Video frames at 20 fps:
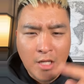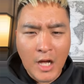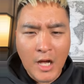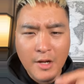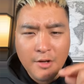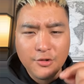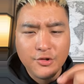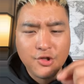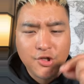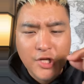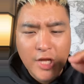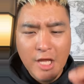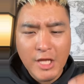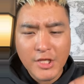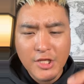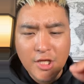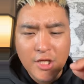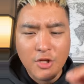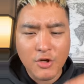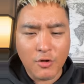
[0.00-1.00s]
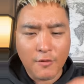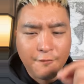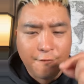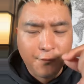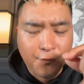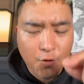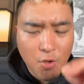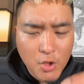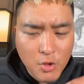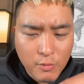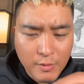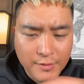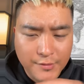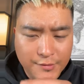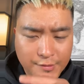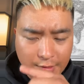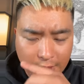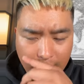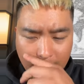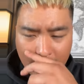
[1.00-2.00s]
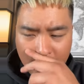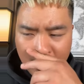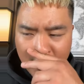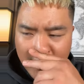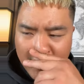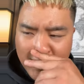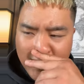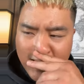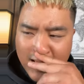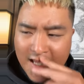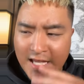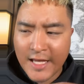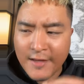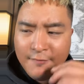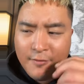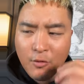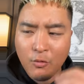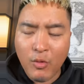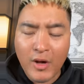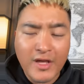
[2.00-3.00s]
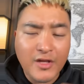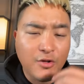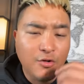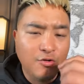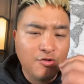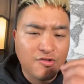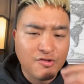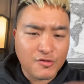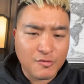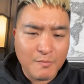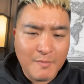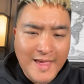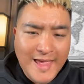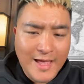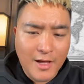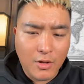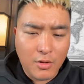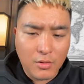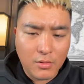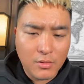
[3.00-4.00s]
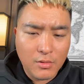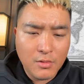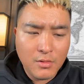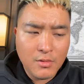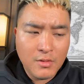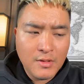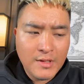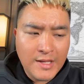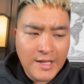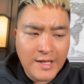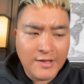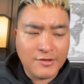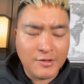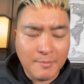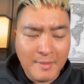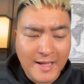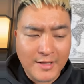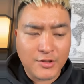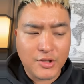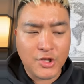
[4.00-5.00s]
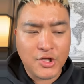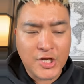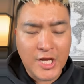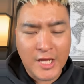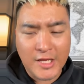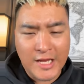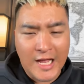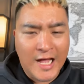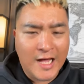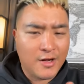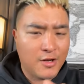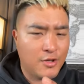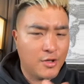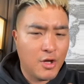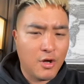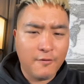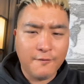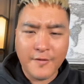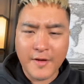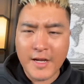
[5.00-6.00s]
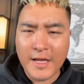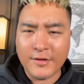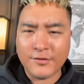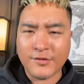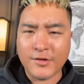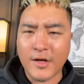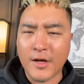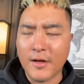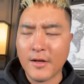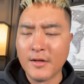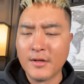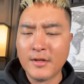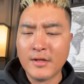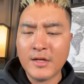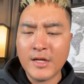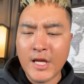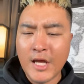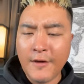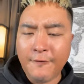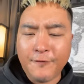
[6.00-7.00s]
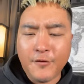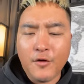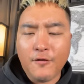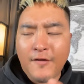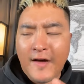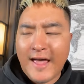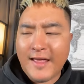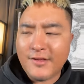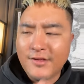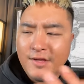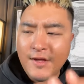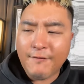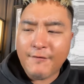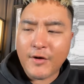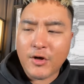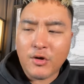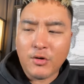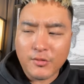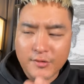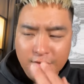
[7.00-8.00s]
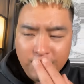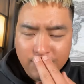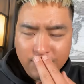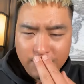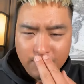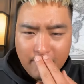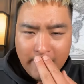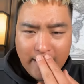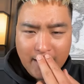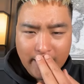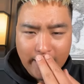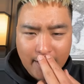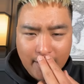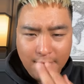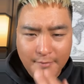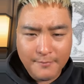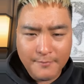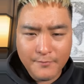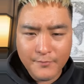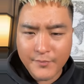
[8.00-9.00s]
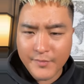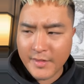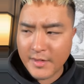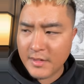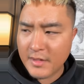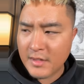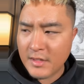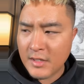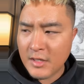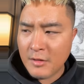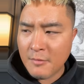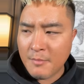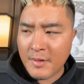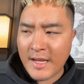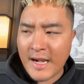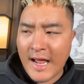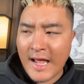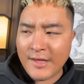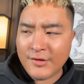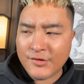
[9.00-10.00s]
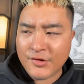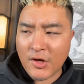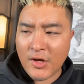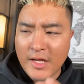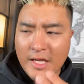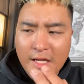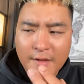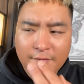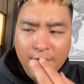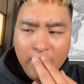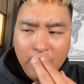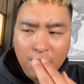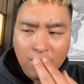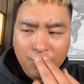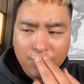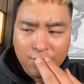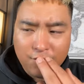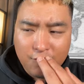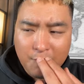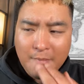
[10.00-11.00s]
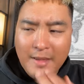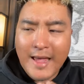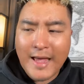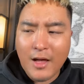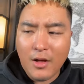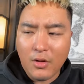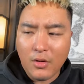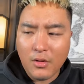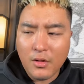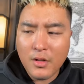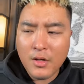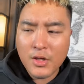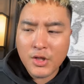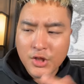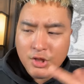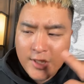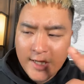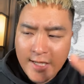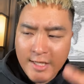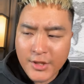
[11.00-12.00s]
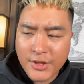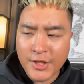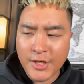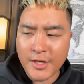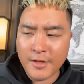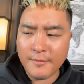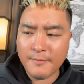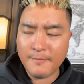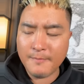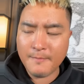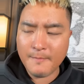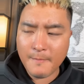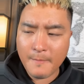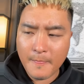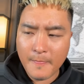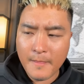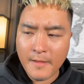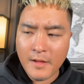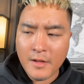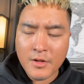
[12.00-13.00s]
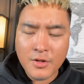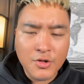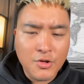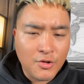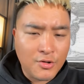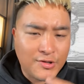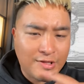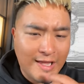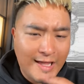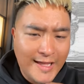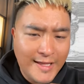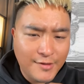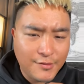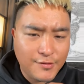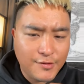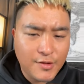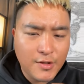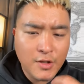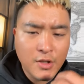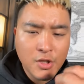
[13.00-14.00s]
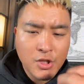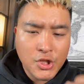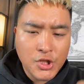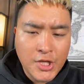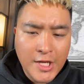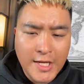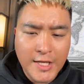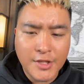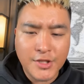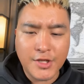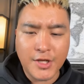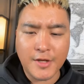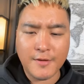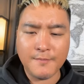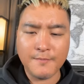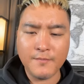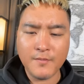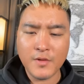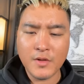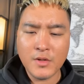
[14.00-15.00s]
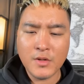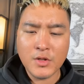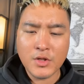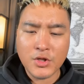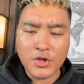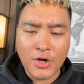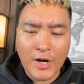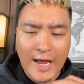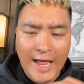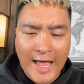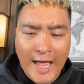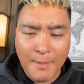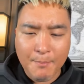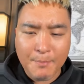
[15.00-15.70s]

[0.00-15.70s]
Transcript: God is changing your frequency. Even what you smell is about to change. I don't know, Vanessa, if you've had difficulty smelling, but I saw even your smell changing, your taste changing, your